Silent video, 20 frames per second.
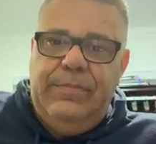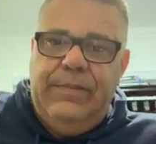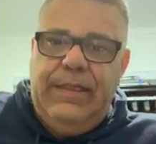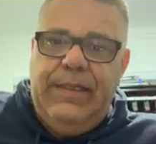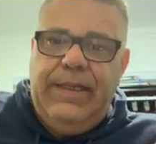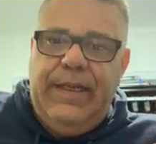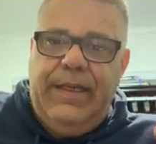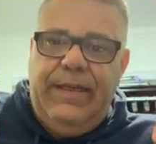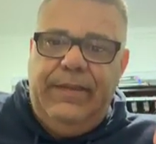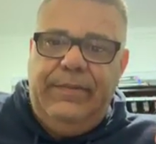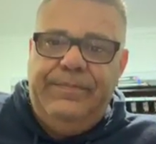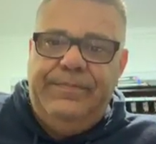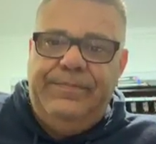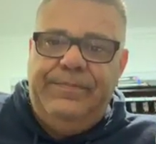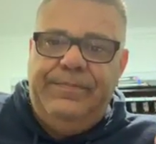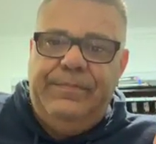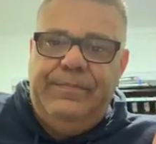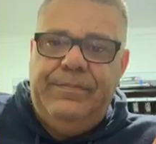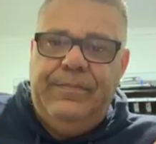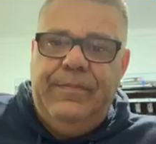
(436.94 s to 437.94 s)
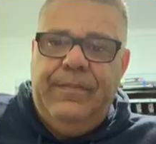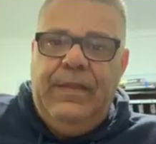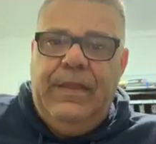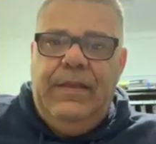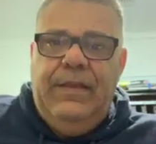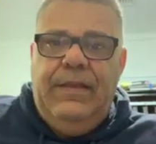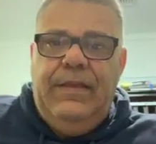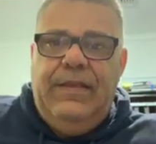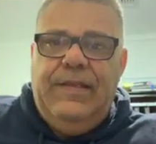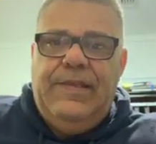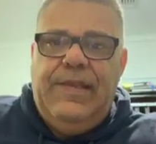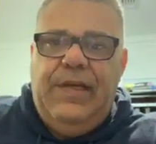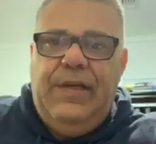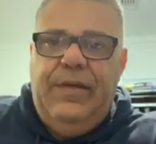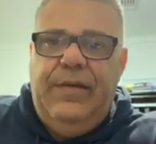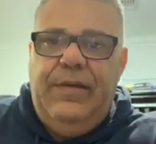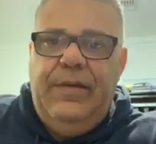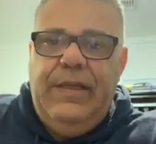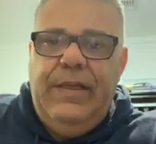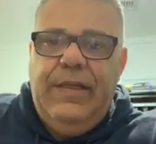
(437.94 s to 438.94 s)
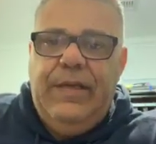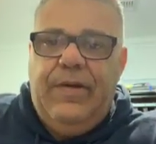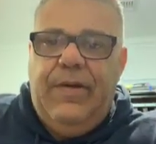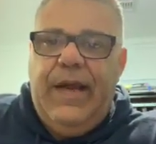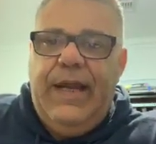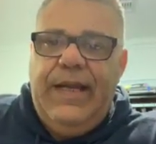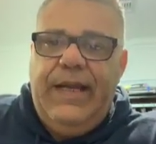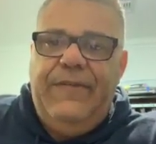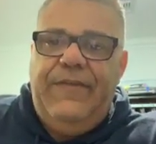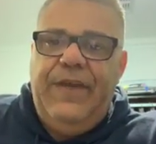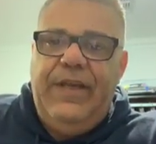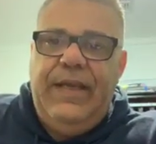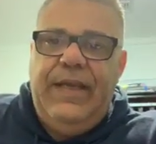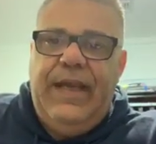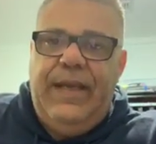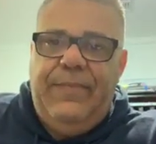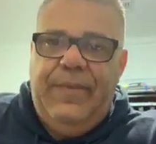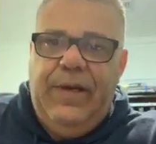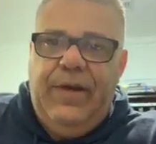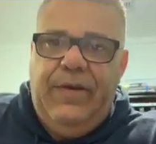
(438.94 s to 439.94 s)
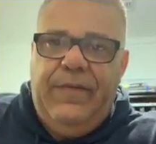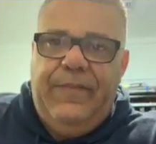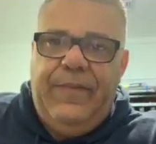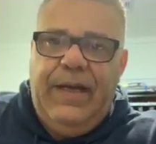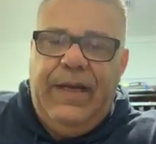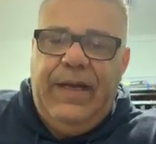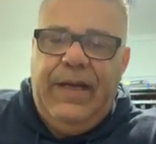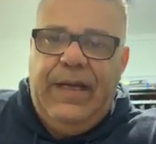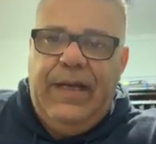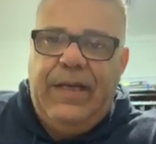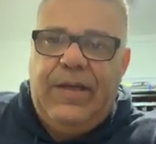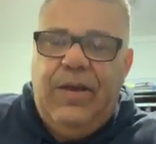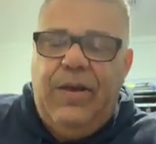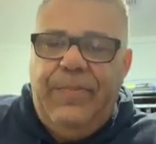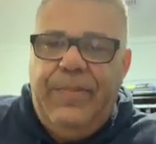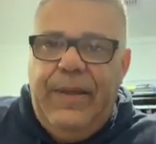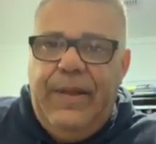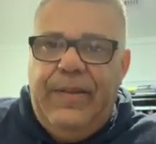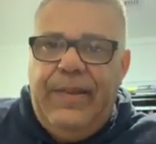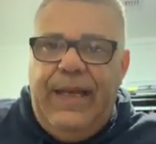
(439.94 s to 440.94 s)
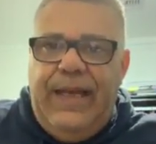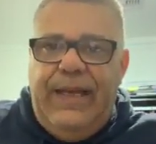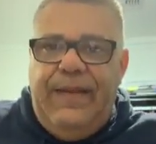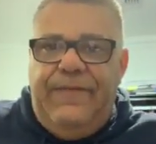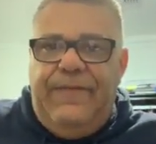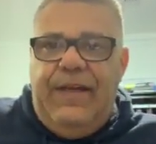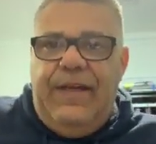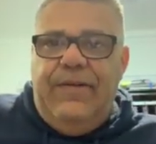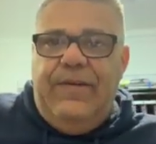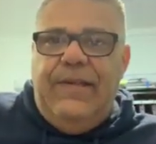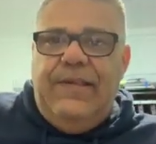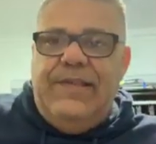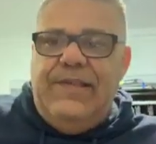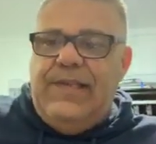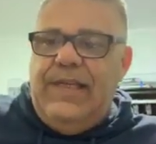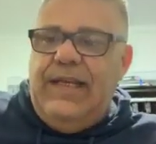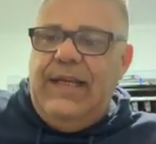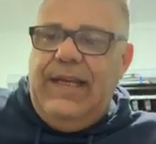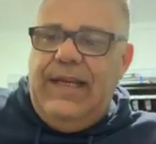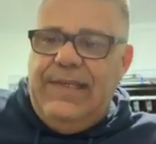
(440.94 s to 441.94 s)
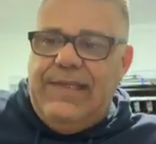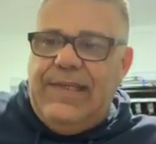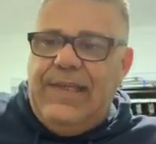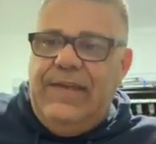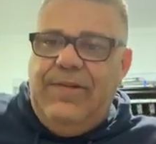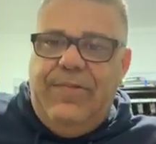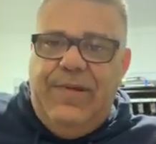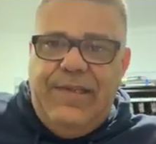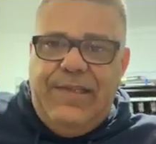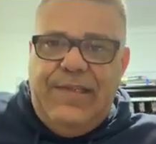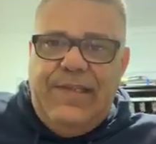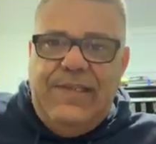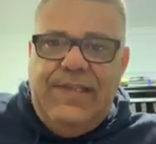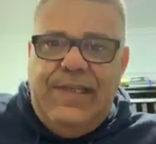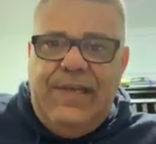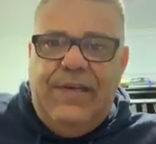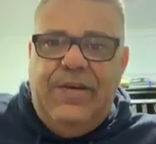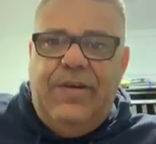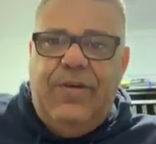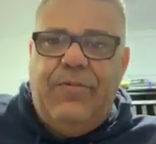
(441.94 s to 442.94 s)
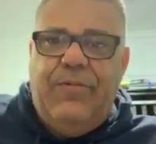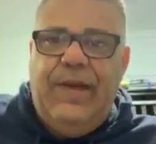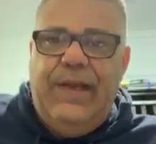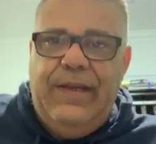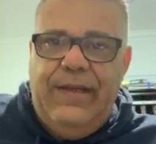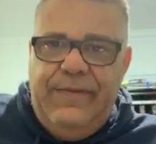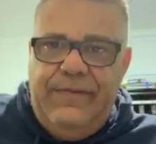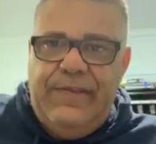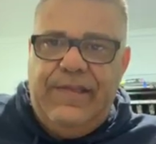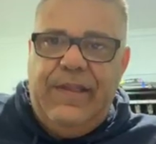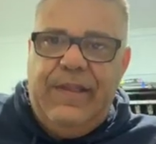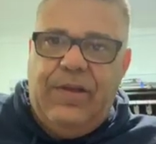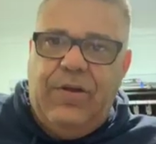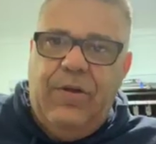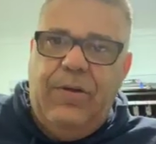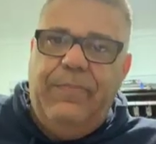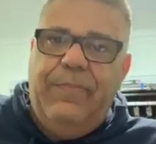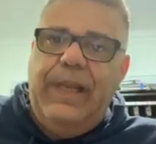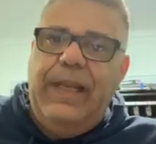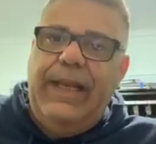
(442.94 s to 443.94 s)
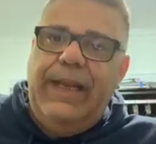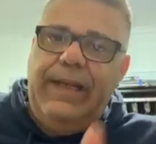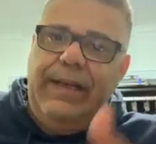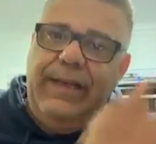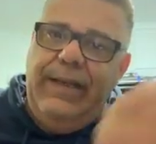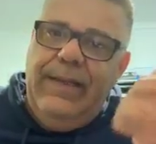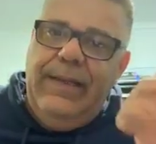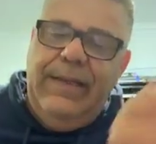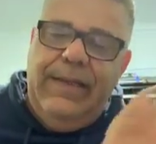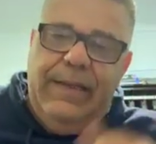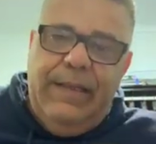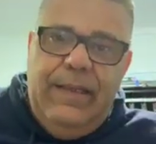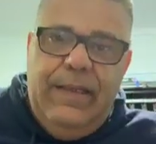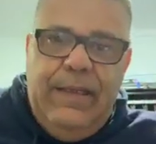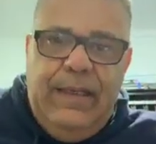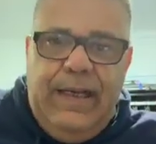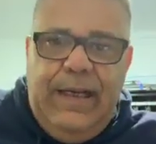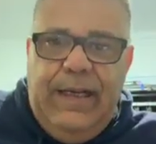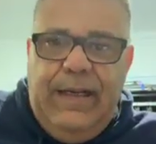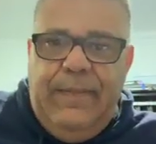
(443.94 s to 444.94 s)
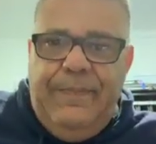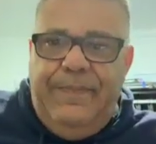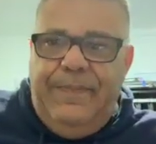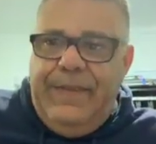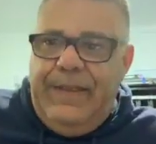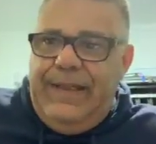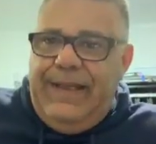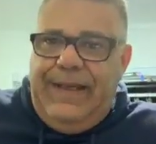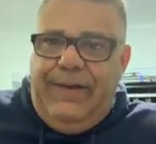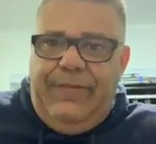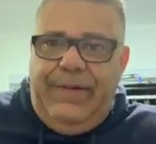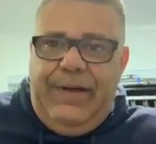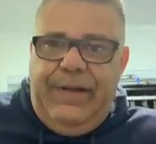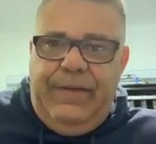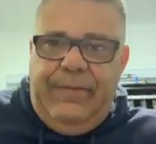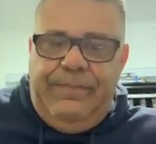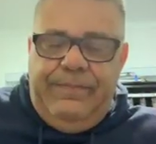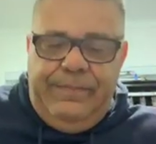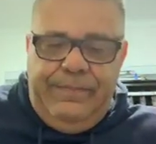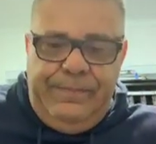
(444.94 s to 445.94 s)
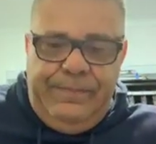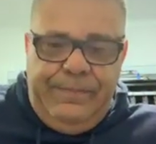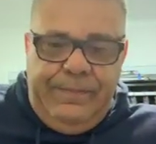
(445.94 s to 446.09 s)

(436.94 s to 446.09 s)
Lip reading: Okay? So, Craig, if you can keep a copy on that, if anyone's asking questions that are not relative to the comp plan, get rid of them.